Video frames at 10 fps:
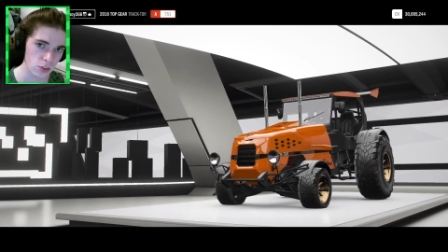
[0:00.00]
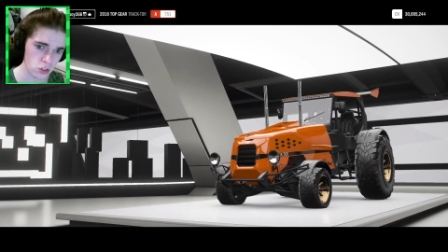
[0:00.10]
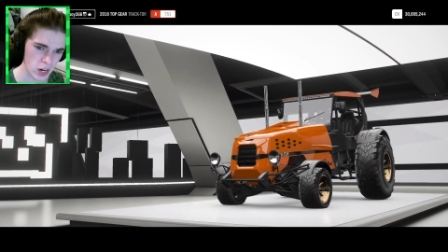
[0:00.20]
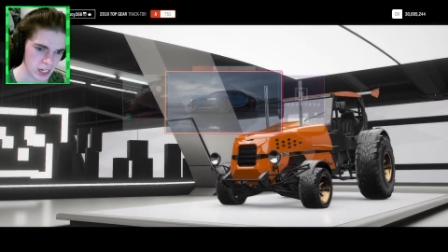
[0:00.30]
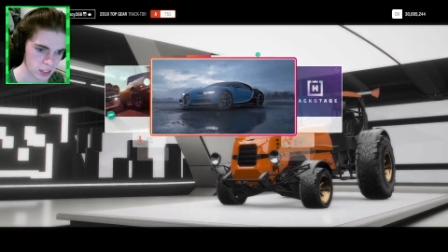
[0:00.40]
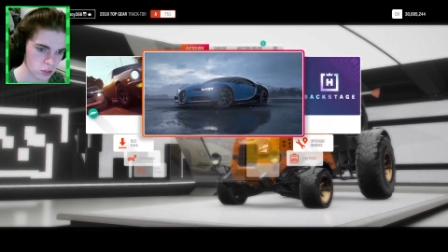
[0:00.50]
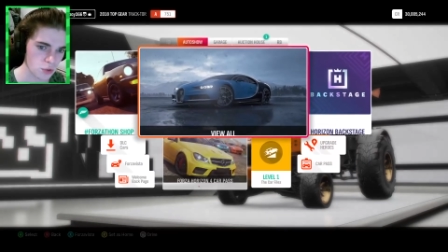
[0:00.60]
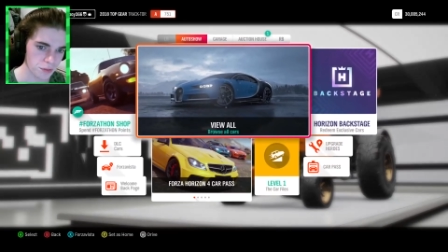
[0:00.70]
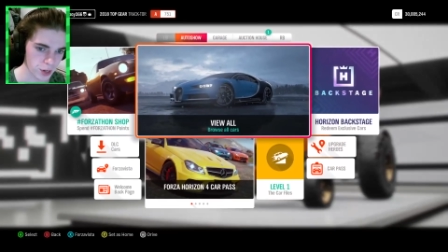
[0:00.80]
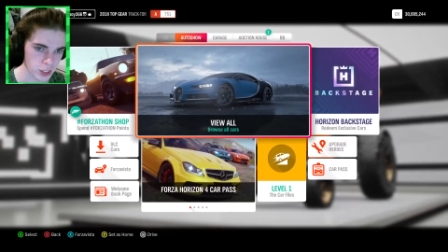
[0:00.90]
the tractor to
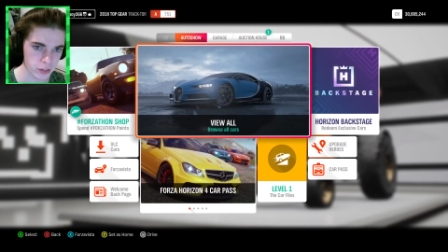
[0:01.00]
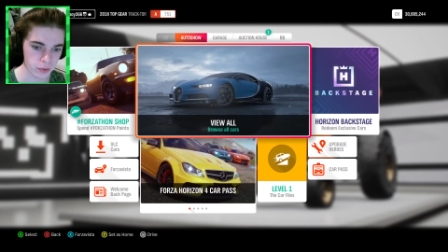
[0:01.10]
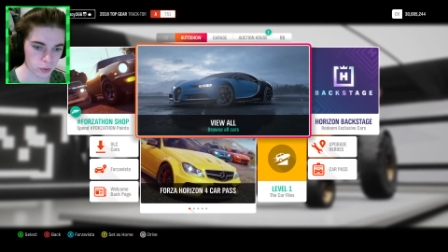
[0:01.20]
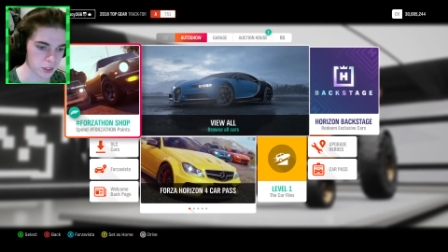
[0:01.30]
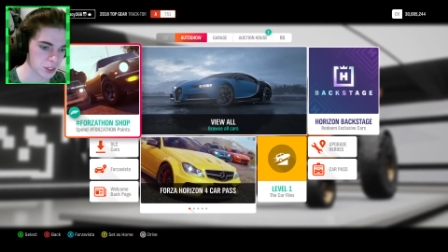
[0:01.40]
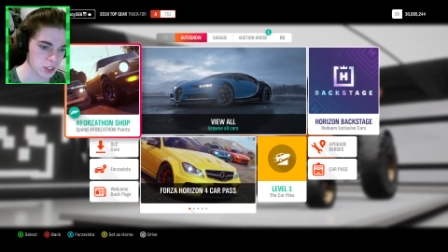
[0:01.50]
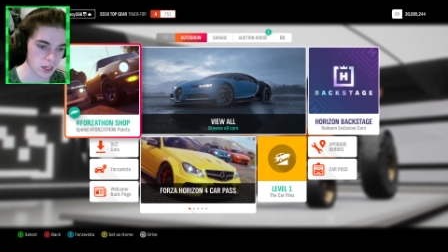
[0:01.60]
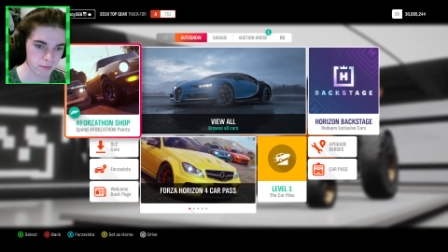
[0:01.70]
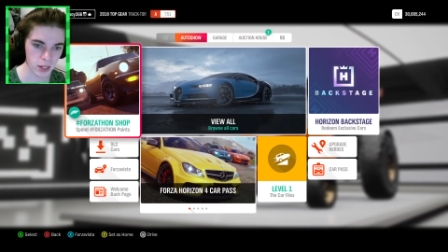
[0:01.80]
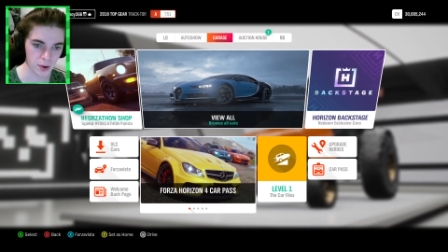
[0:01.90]
the festival and see
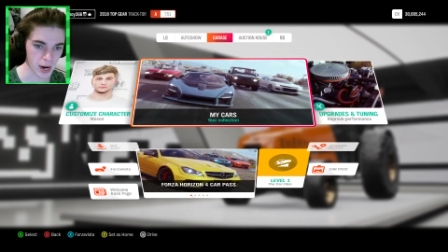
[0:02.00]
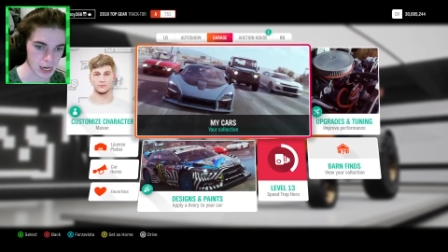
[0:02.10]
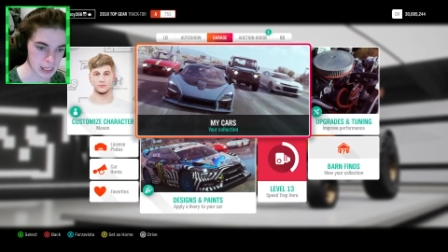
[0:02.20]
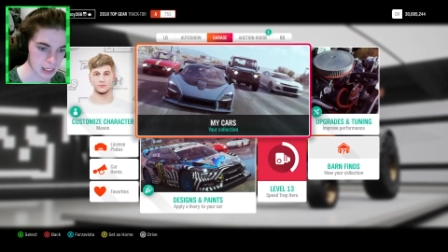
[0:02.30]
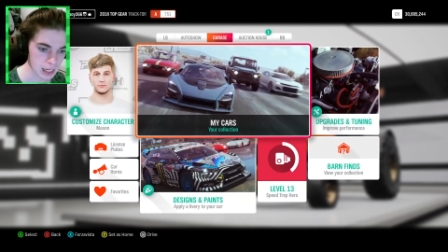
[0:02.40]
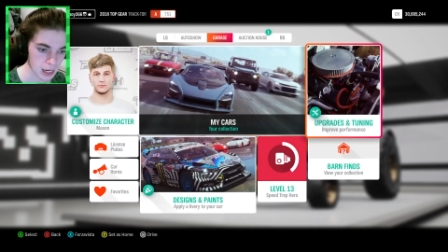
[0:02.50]
if there are any